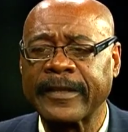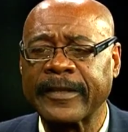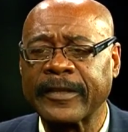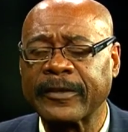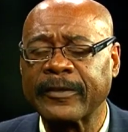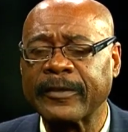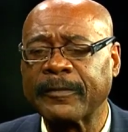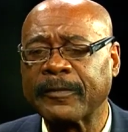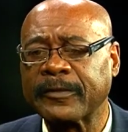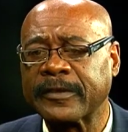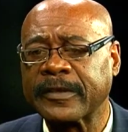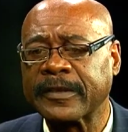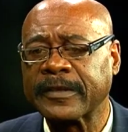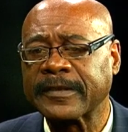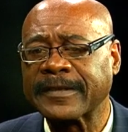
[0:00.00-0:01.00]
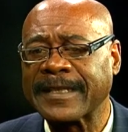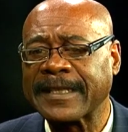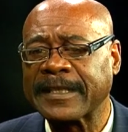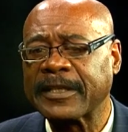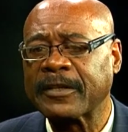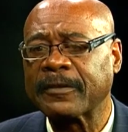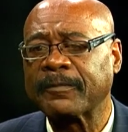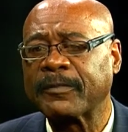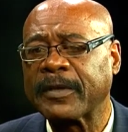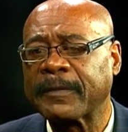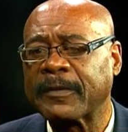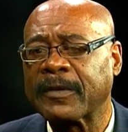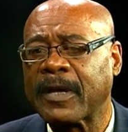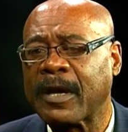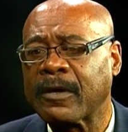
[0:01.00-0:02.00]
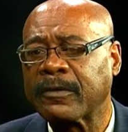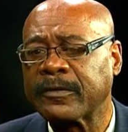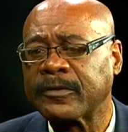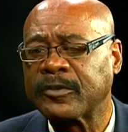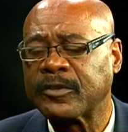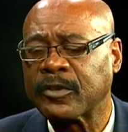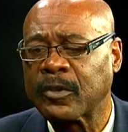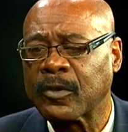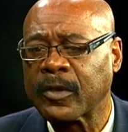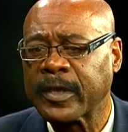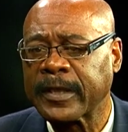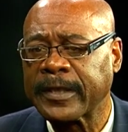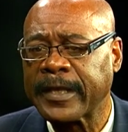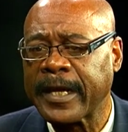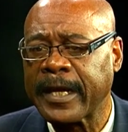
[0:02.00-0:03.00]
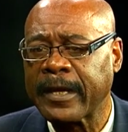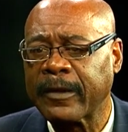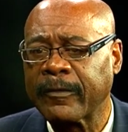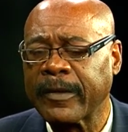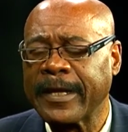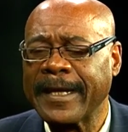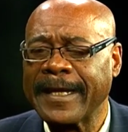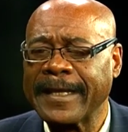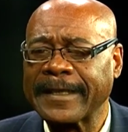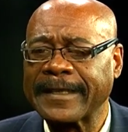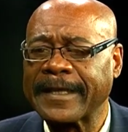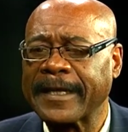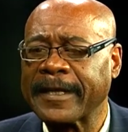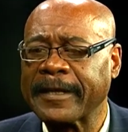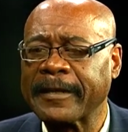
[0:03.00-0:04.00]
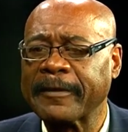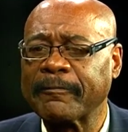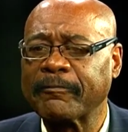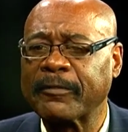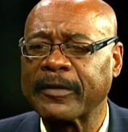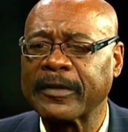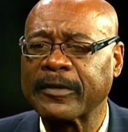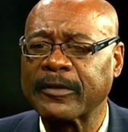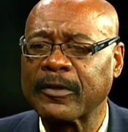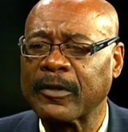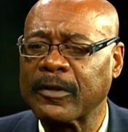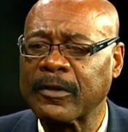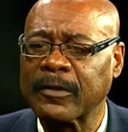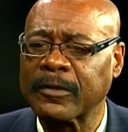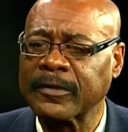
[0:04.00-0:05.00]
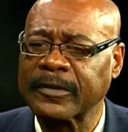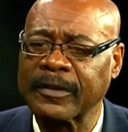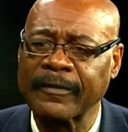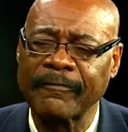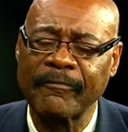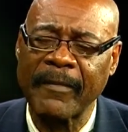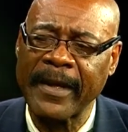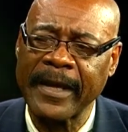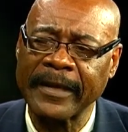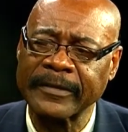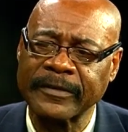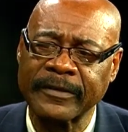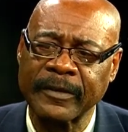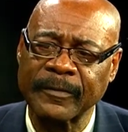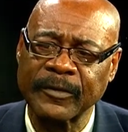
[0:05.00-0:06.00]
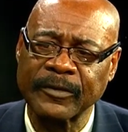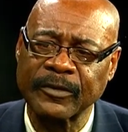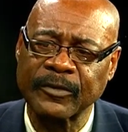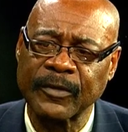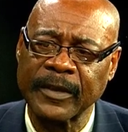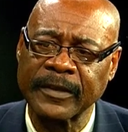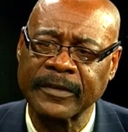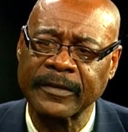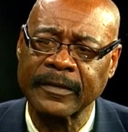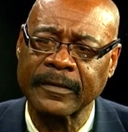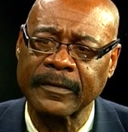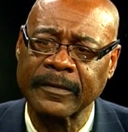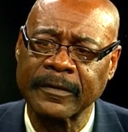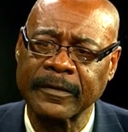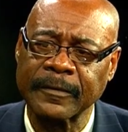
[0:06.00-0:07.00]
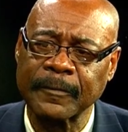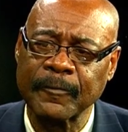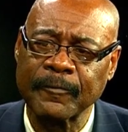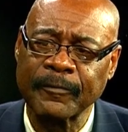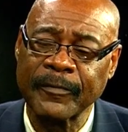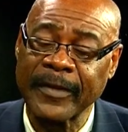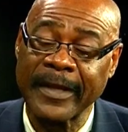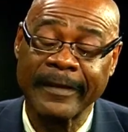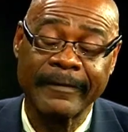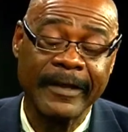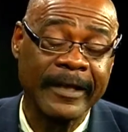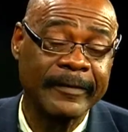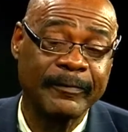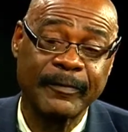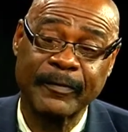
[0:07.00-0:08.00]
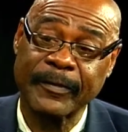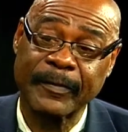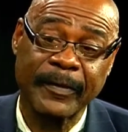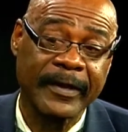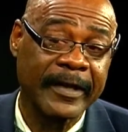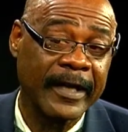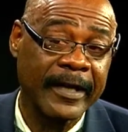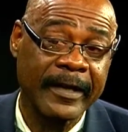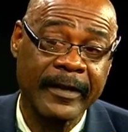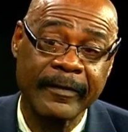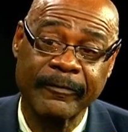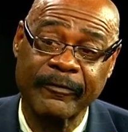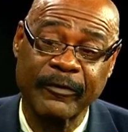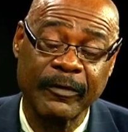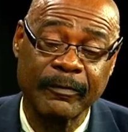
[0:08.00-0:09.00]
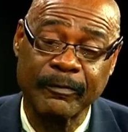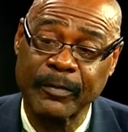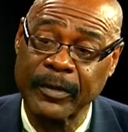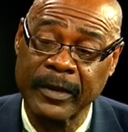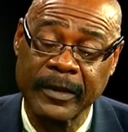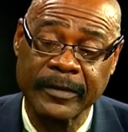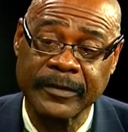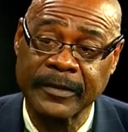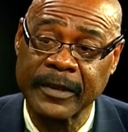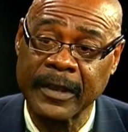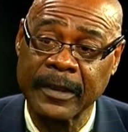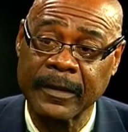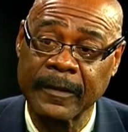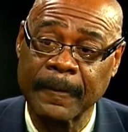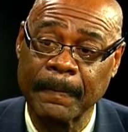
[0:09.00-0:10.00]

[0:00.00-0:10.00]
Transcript: liberties that young people are enjoying now came because of mass demonstrations. It became from bloodshed.